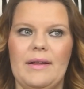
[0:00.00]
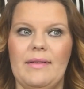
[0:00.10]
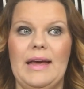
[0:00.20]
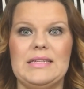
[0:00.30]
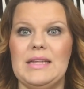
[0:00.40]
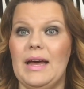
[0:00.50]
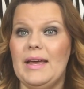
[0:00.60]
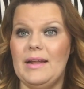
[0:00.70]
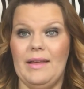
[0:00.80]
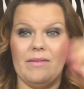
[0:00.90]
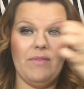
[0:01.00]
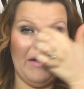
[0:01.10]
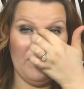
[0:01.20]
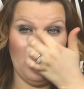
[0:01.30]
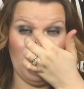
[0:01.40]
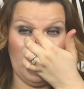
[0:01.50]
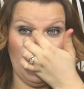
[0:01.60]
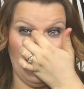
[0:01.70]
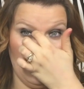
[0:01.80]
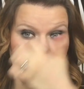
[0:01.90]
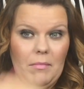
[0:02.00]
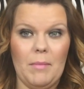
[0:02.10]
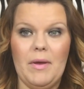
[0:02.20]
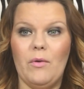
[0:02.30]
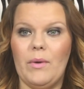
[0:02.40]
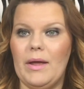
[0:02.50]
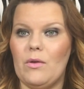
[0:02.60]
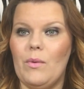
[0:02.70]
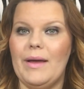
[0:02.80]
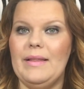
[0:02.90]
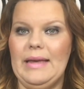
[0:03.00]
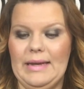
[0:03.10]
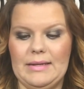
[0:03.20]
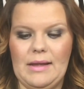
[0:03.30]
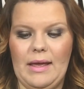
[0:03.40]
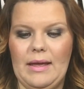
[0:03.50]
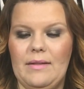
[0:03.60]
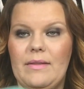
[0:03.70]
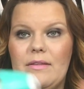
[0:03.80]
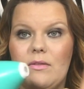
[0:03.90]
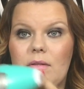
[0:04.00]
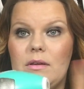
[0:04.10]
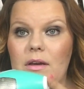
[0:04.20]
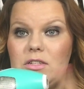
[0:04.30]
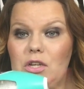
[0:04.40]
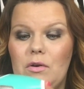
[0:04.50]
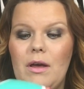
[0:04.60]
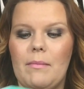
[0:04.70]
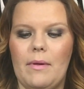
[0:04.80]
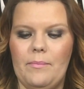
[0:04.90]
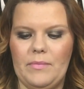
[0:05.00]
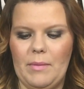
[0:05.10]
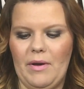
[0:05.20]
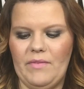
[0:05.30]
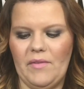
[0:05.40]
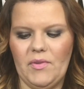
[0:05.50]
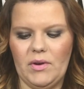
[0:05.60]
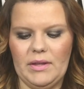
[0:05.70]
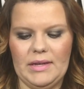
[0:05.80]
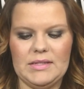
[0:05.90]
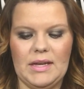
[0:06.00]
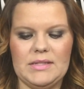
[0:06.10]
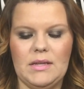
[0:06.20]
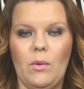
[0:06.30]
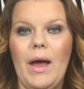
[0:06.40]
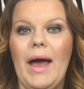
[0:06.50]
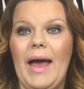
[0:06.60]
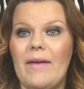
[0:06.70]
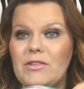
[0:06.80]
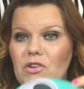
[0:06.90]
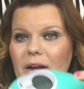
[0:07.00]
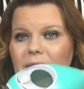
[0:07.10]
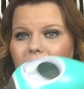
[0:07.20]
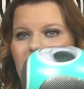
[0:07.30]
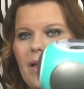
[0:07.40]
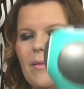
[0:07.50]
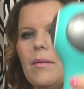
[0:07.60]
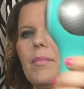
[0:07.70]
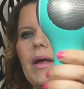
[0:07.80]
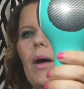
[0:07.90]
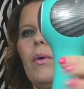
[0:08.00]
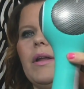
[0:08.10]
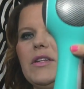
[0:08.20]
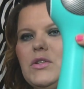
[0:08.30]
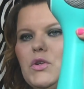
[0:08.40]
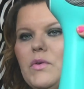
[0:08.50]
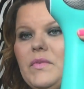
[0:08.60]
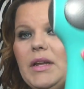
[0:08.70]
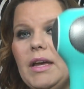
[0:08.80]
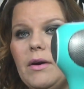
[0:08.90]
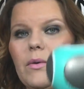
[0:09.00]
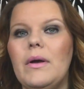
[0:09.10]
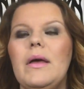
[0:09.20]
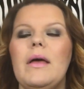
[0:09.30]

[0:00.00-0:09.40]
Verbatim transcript: it last night at like 5.30. Uh, my mail ran quite late and this uh, showed up about 5.30 last night. So I haven't tried it out yet, but I wanted to do a video